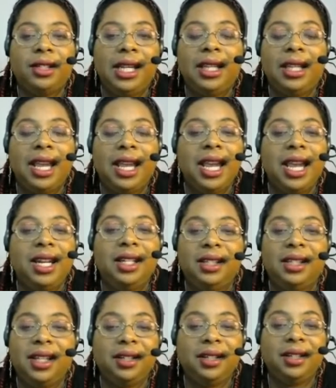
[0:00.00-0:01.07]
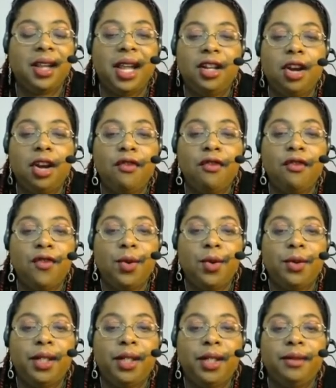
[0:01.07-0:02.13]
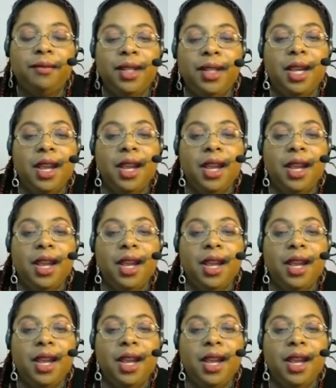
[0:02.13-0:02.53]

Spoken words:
see the edits, and go forward.